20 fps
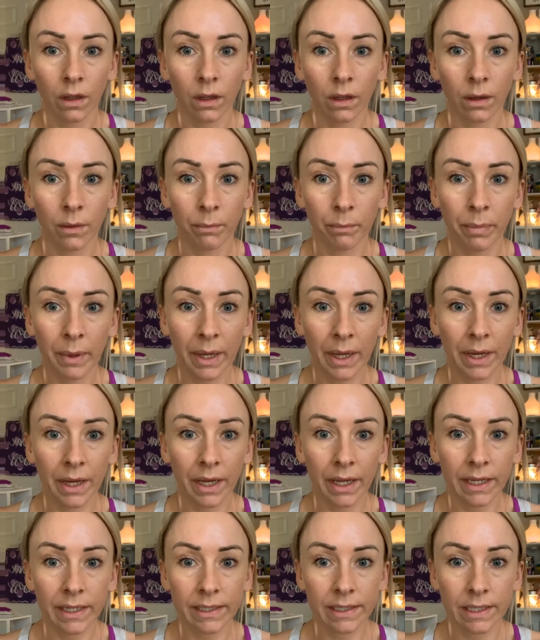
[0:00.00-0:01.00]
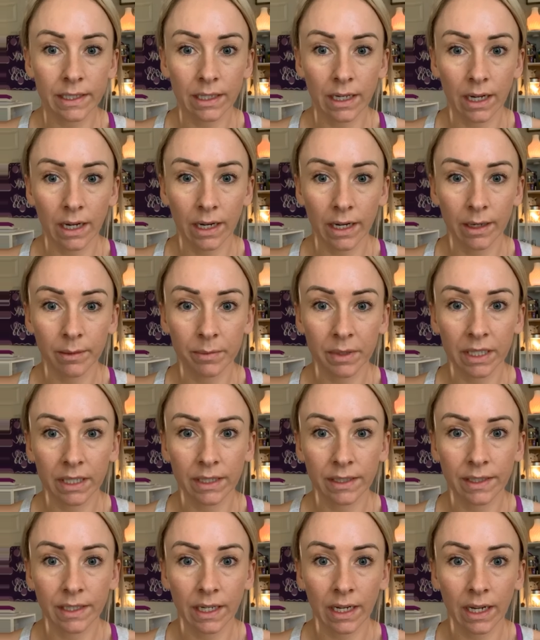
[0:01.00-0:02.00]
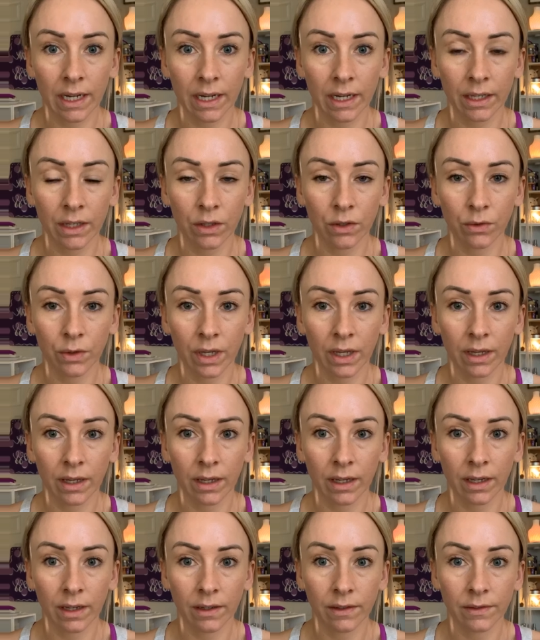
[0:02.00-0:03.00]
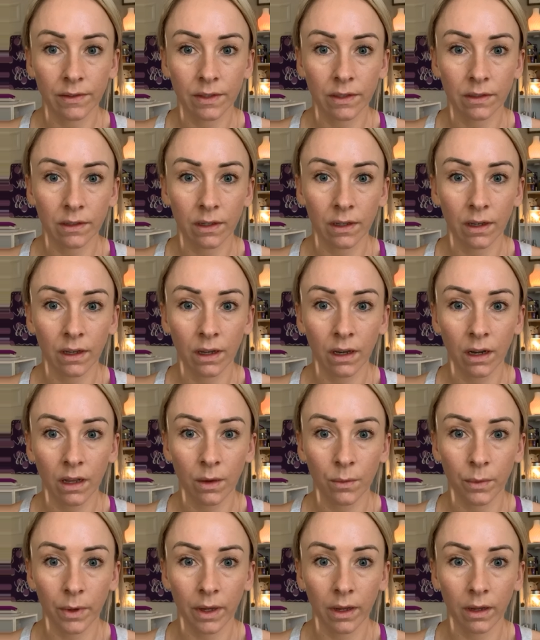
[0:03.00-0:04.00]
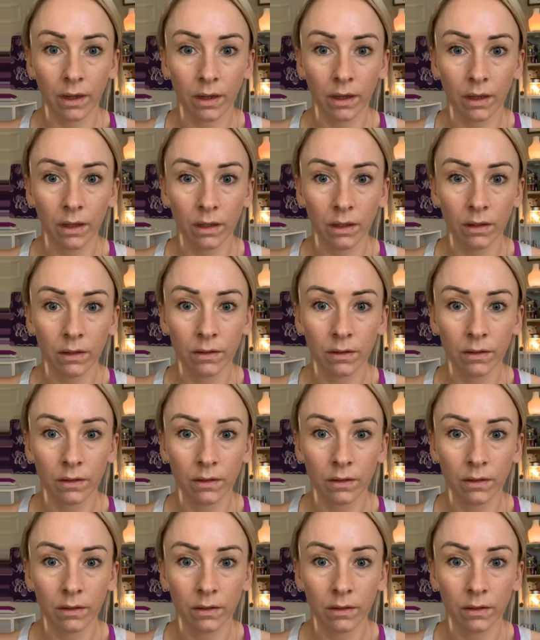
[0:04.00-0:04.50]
But I am going to tag you guys anyway